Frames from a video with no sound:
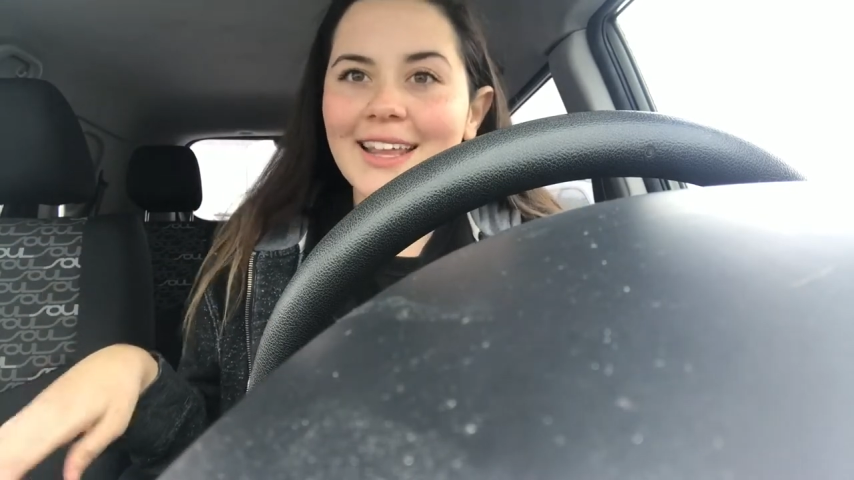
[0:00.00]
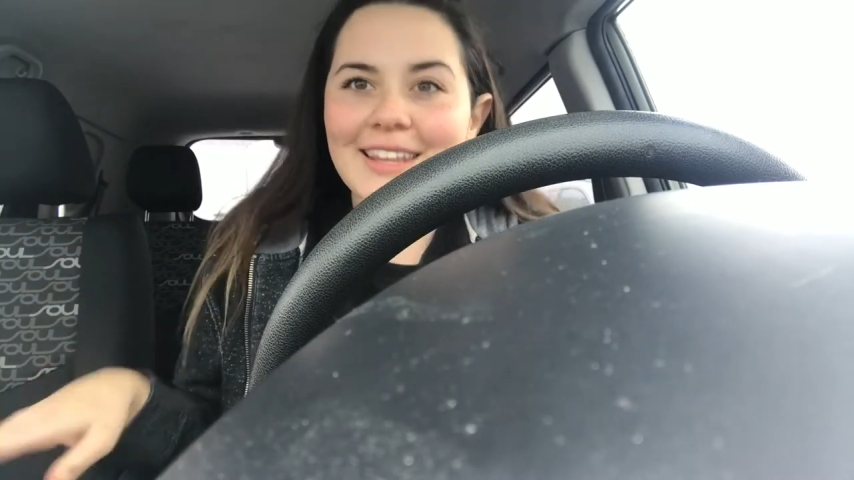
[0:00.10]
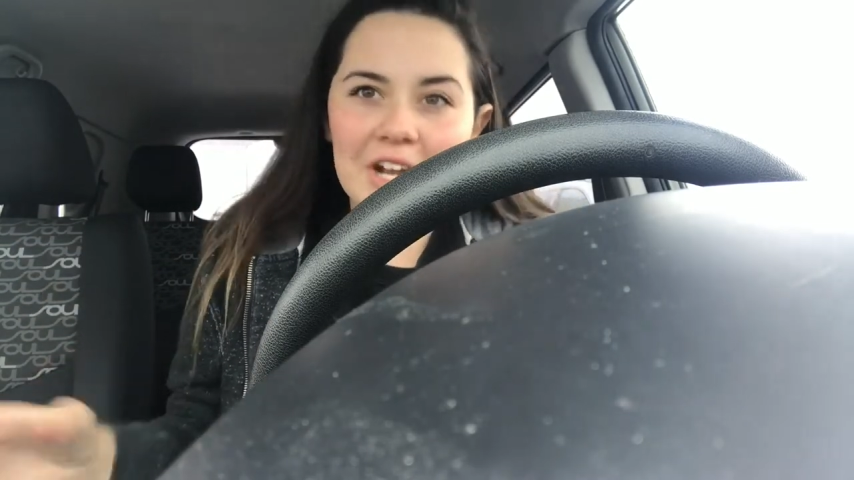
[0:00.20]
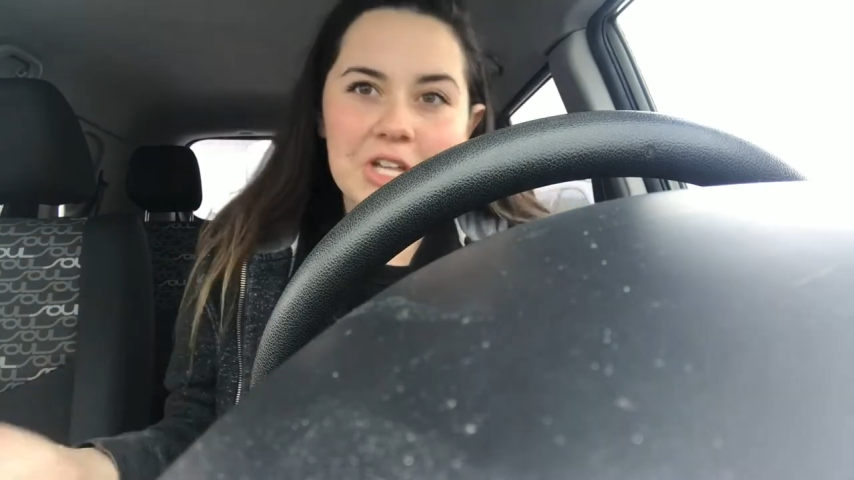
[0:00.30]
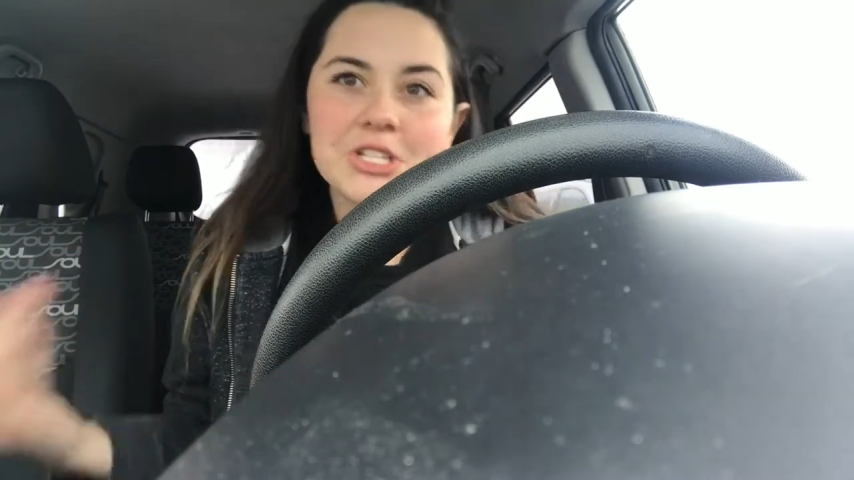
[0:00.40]

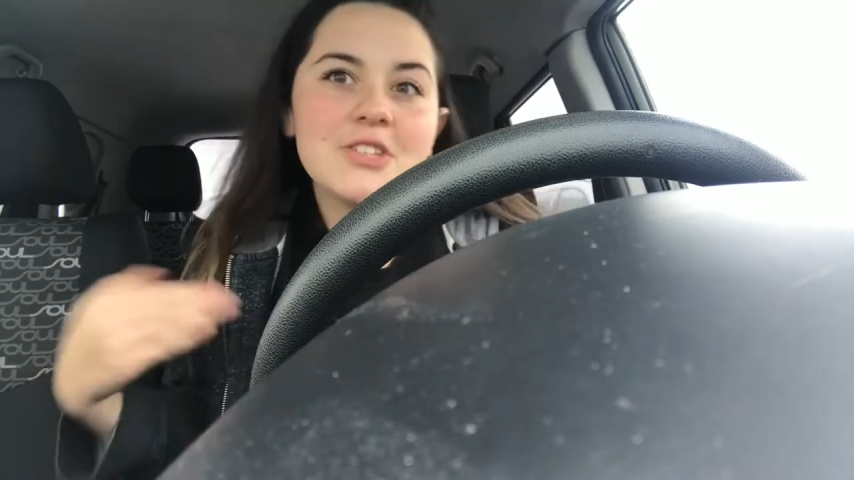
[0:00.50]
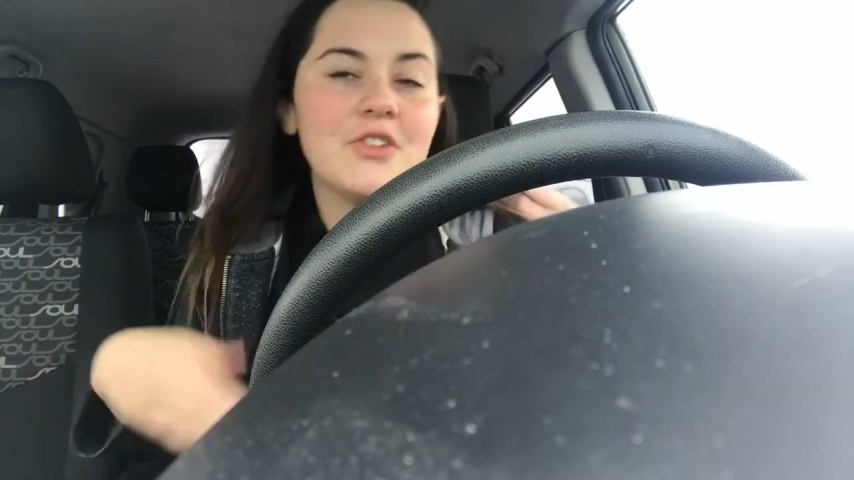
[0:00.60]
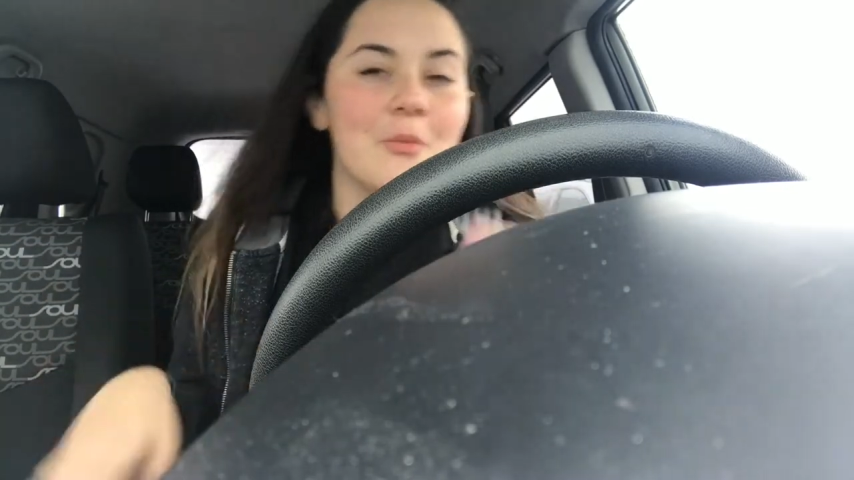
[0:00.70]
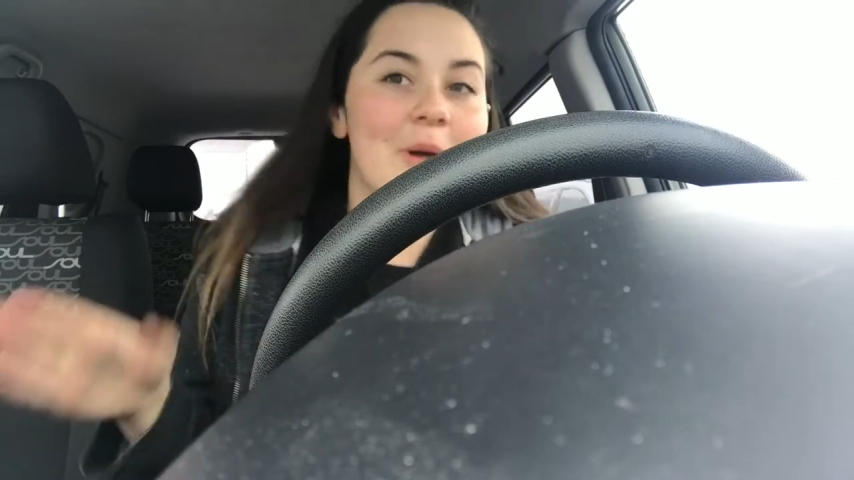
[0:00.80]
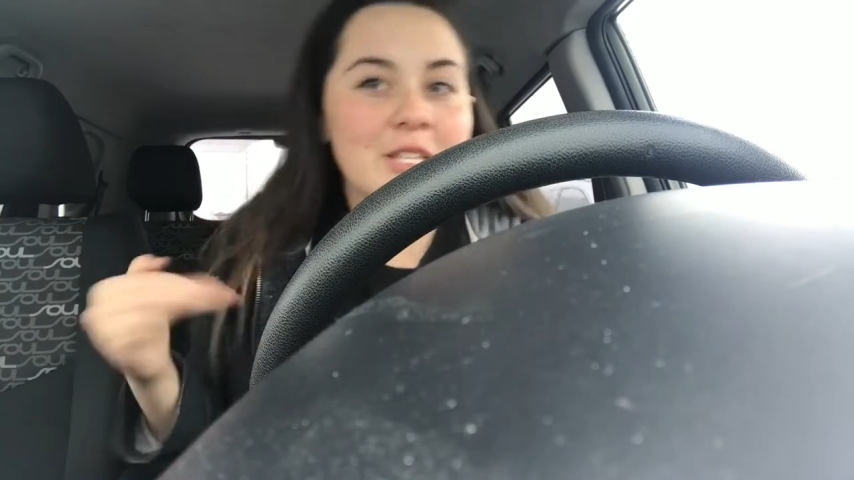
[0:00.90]
and then I'll just
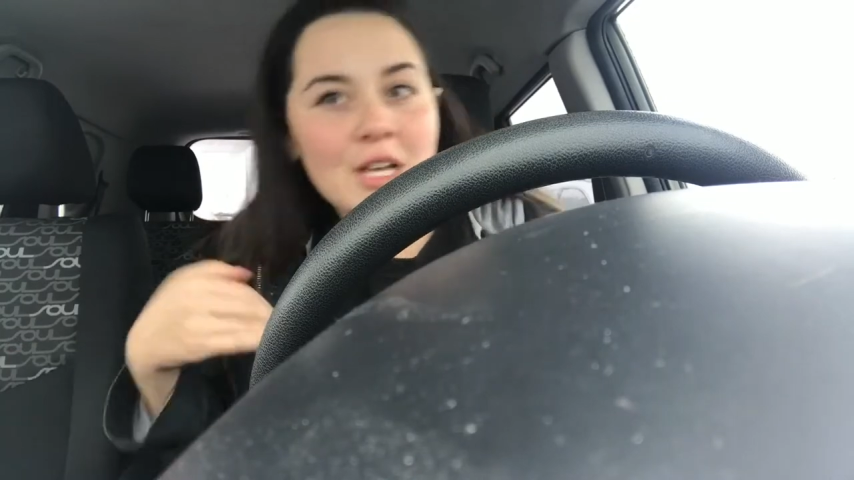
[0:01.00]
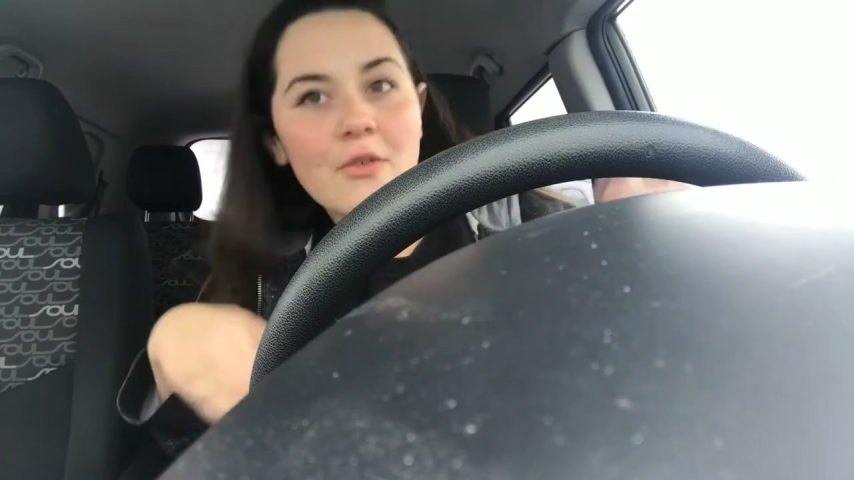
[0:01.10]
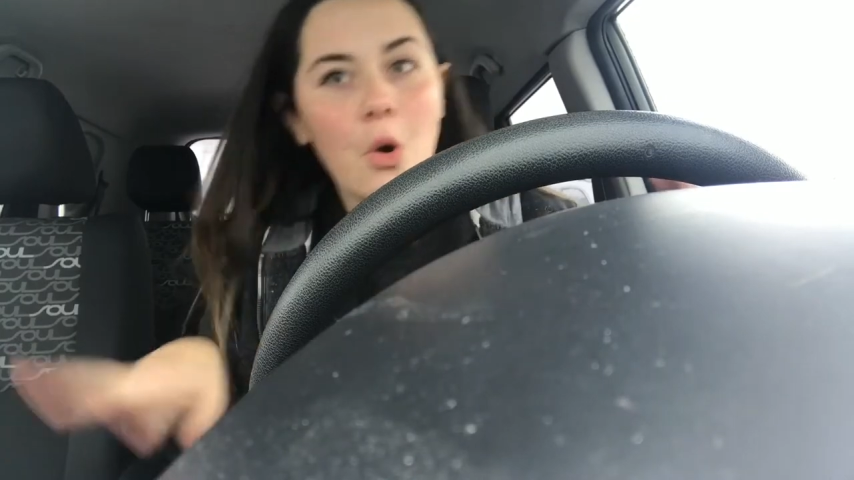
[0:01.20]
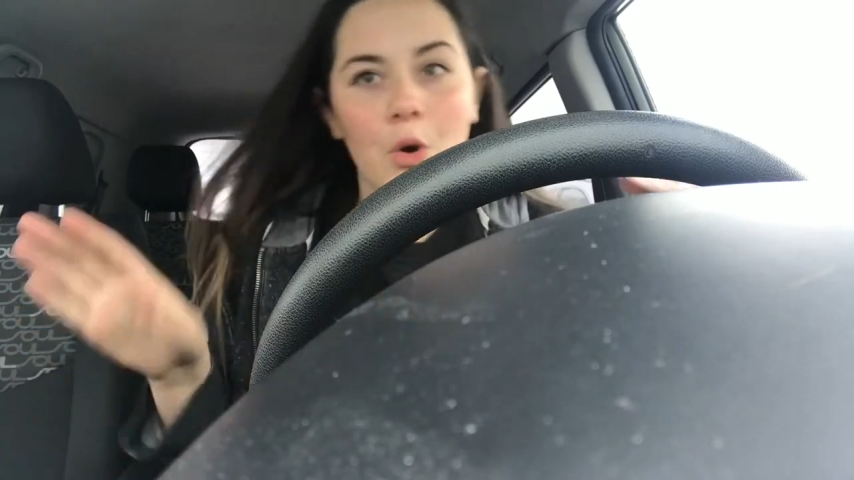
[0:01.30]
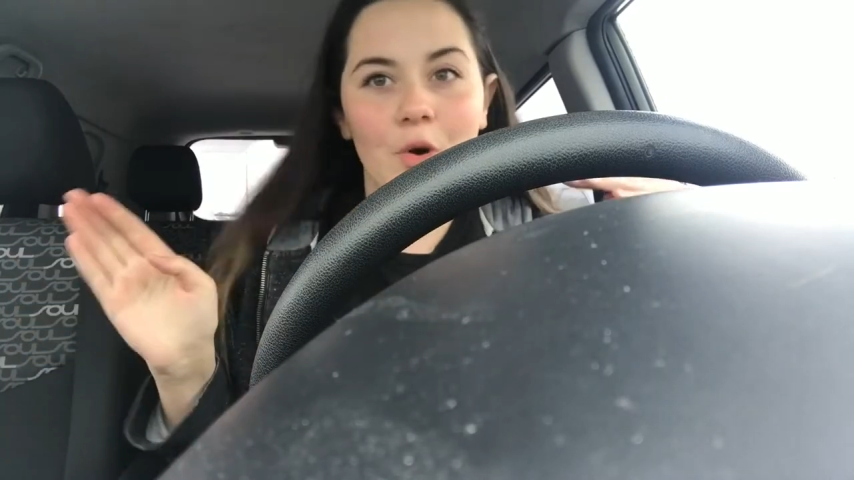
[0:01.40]
film
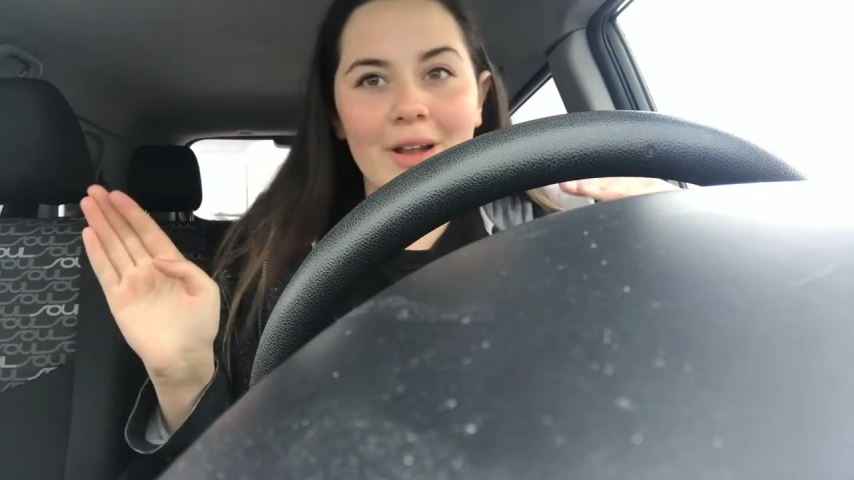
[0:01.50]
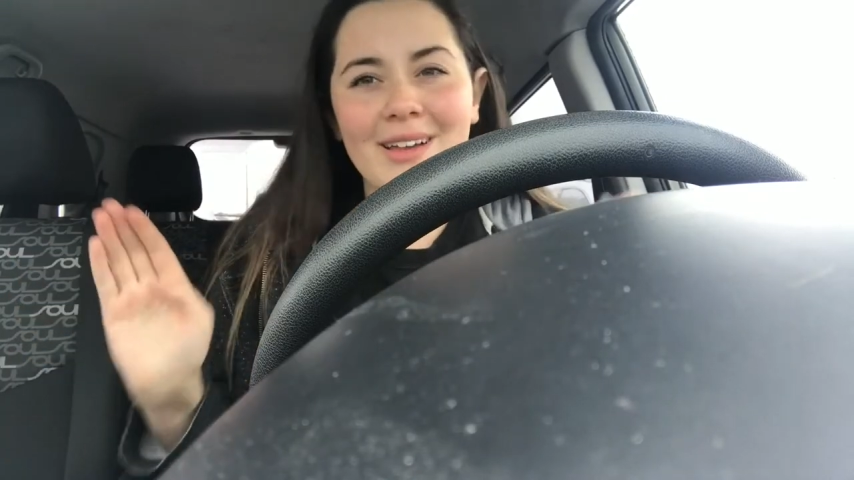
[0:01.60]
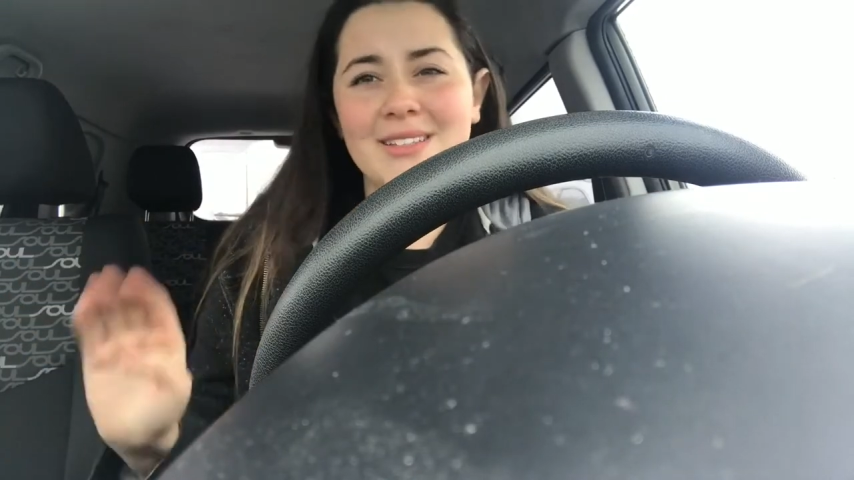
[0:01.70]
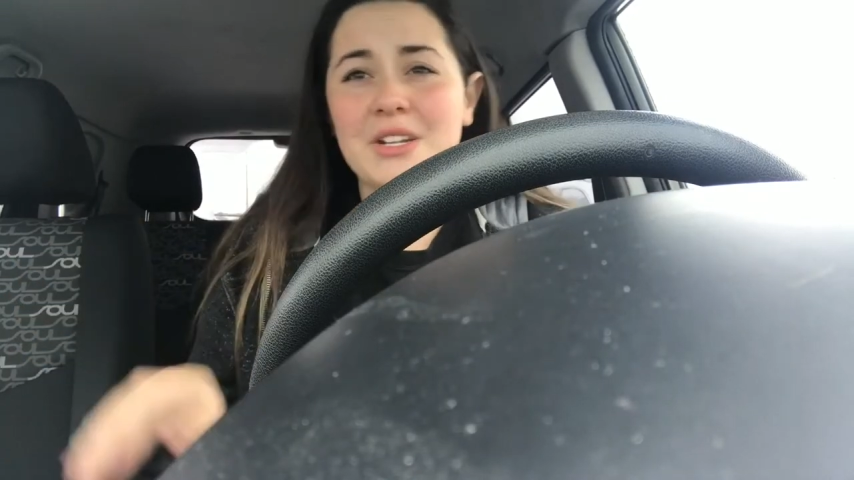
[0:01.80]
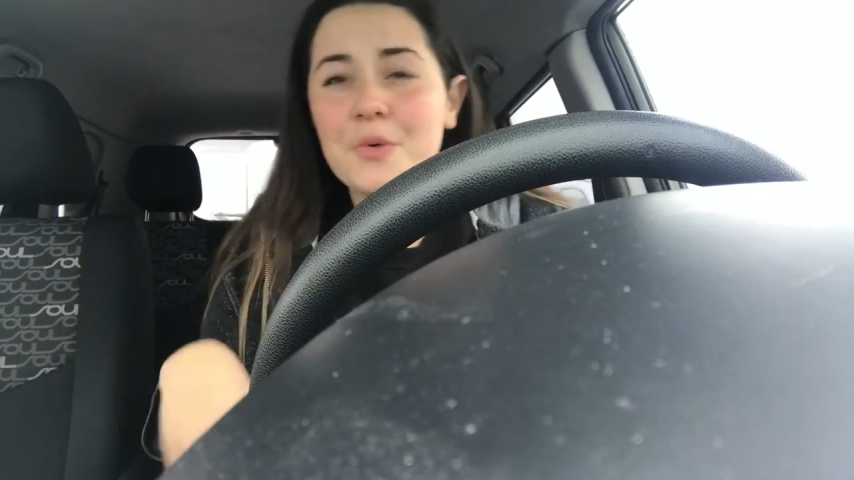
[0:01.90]
myself ordering
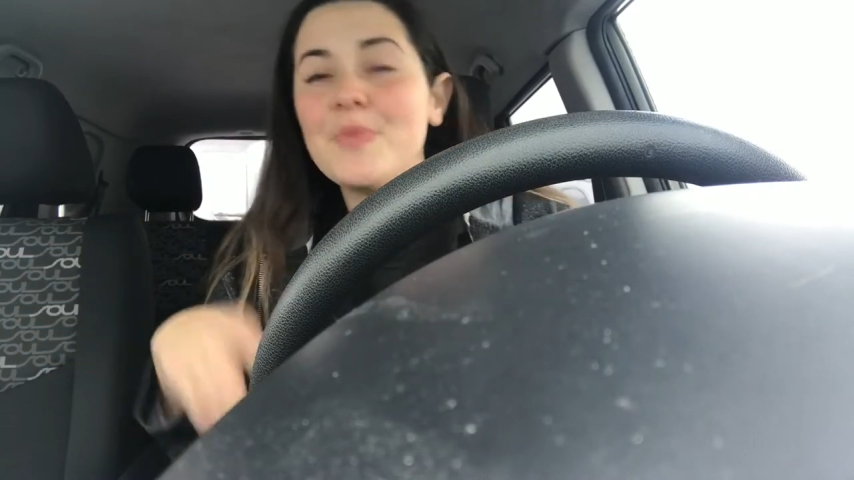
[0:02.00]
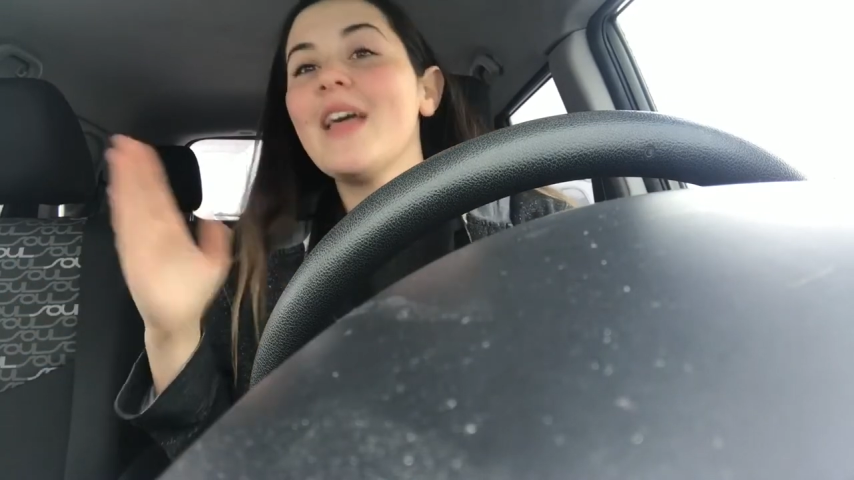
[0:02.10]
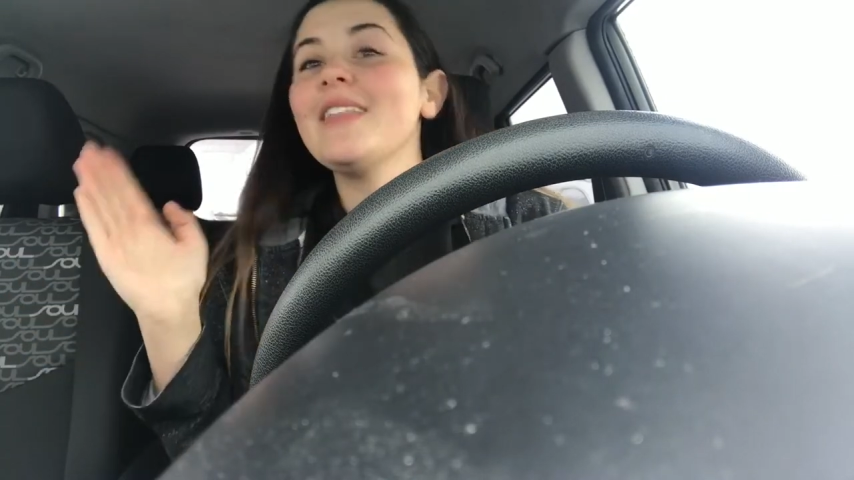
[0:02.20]
because, you know,